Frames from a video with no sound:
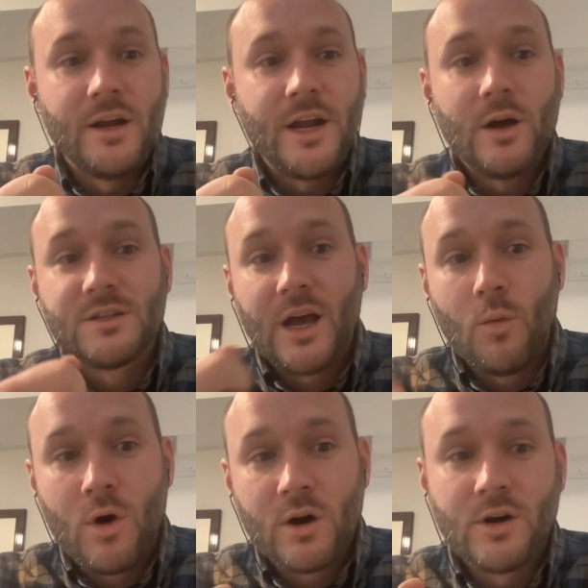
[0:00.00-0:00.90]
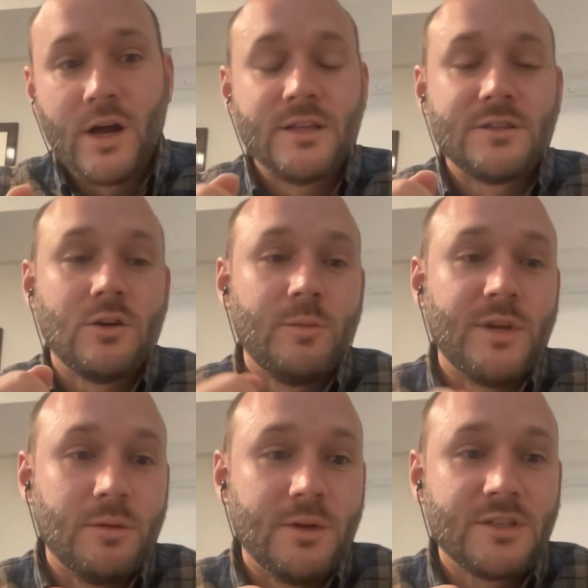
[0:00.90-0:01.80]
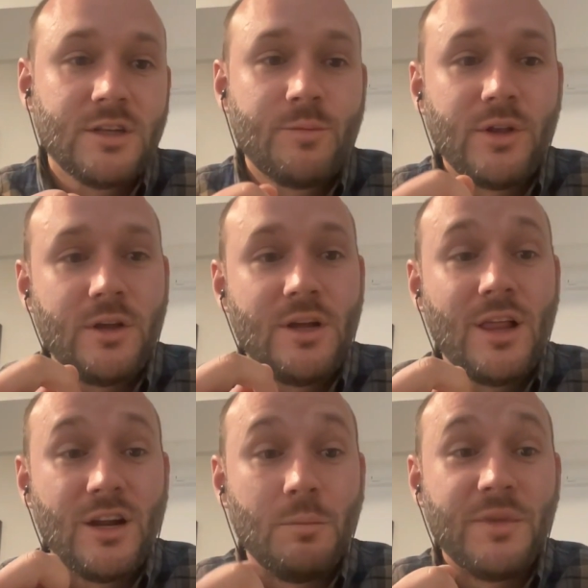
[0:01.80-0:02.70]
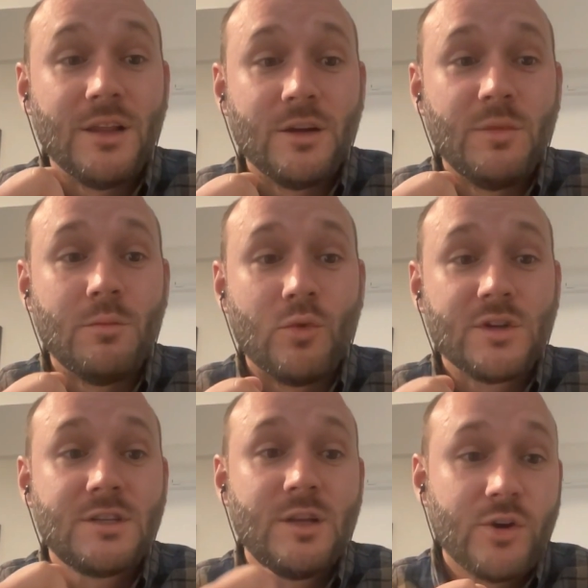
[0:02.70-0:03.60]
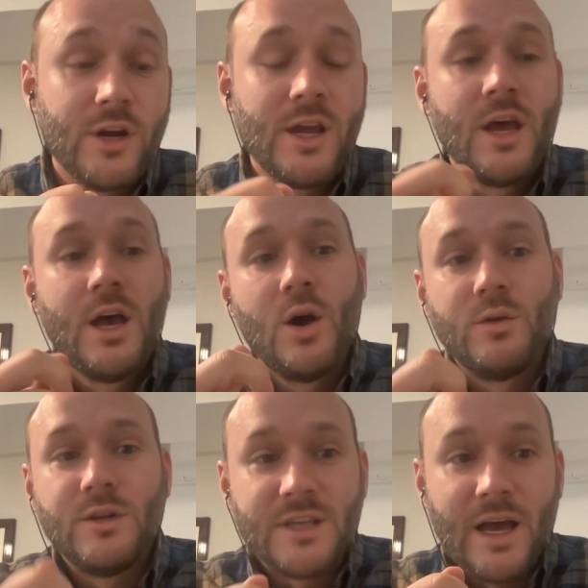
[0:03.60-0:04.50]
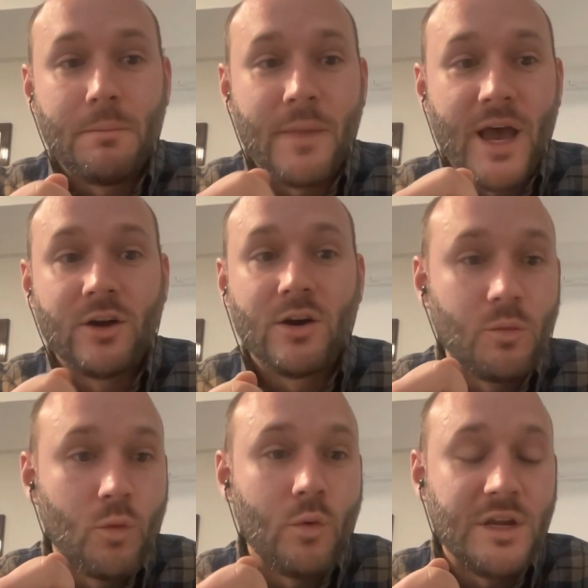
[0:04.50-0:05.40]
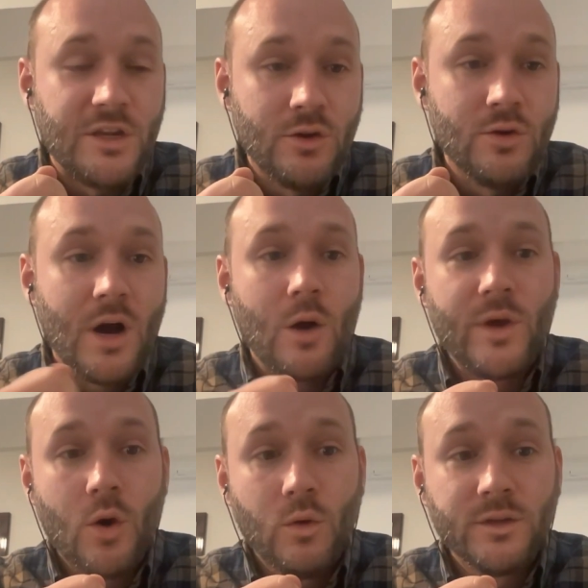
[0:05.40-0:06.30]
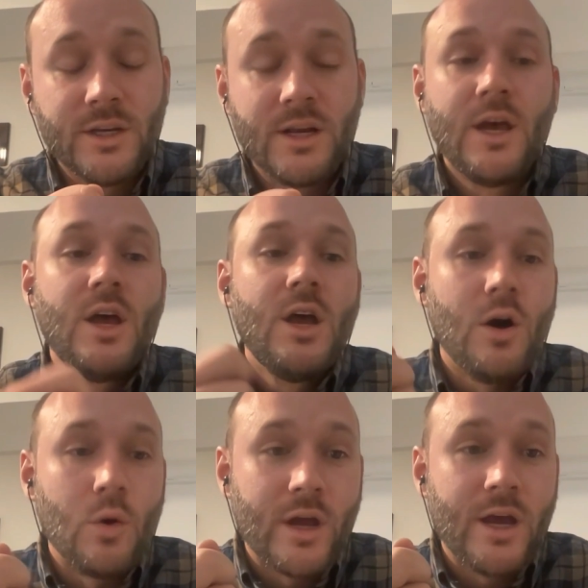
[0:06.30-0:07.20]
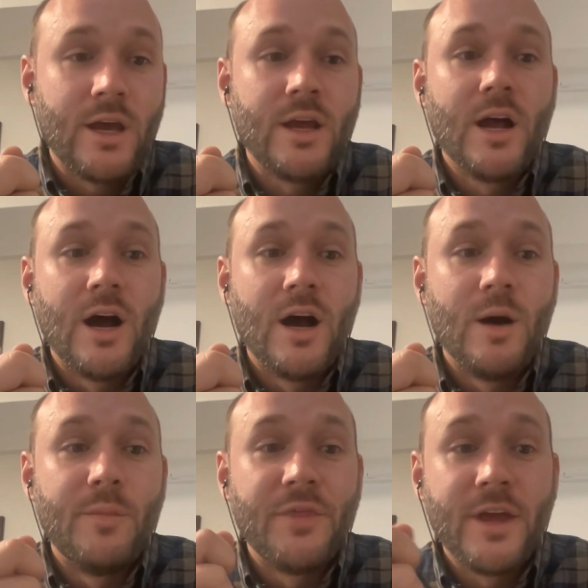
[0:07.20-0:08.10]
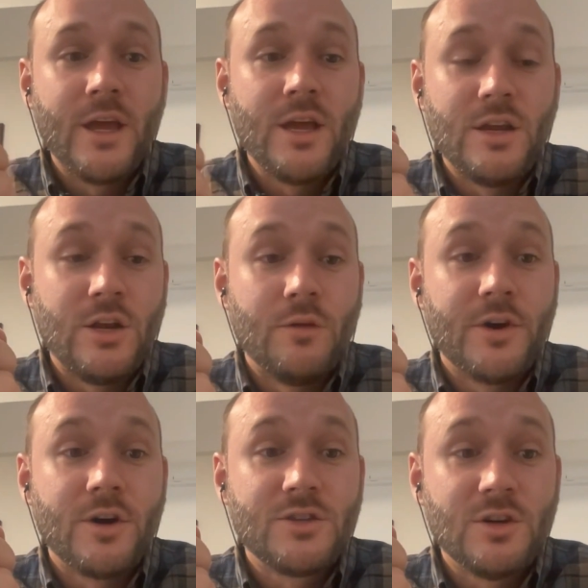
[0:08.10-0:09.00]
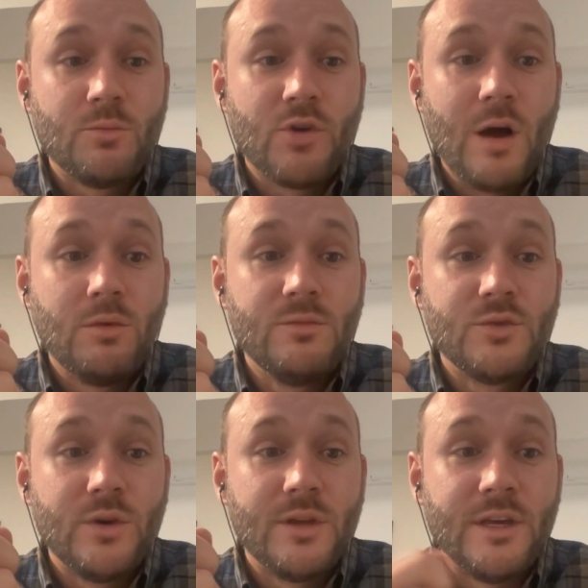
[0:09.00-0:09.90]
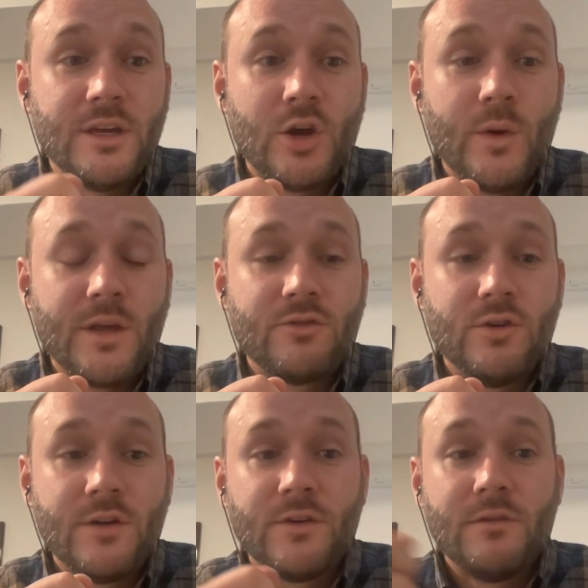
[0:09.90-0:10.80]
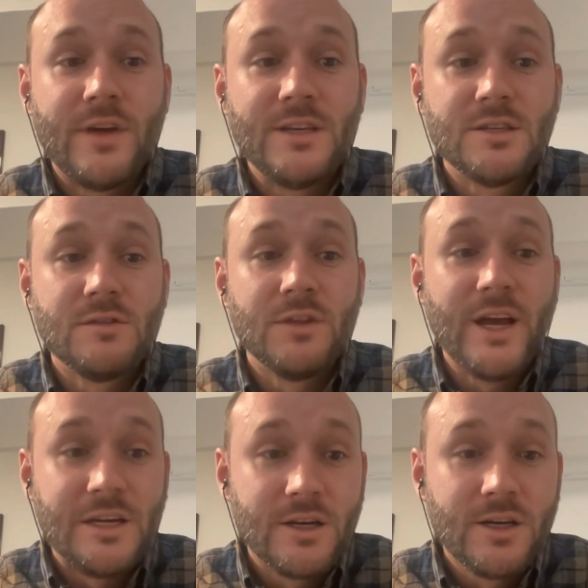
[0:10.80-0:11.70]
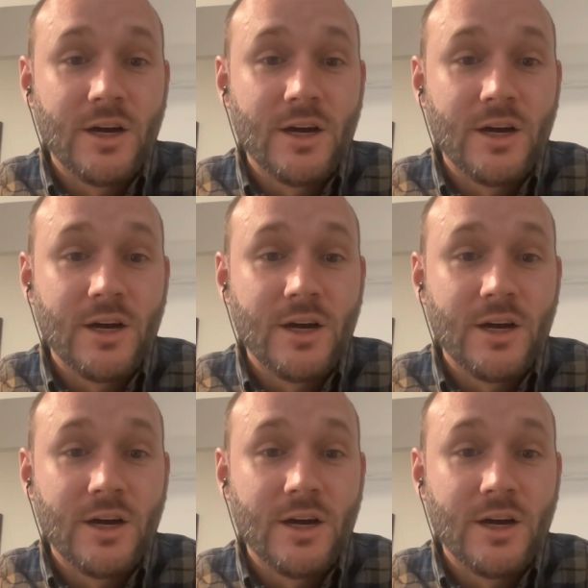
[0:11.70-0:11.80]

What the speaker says: Now it's got water on it, so it'll be a little slippery. It'll be a little bit more slippery. Does that matter on what we do, how we hold it? Okay, but there are certain problems with it going through different phases of light.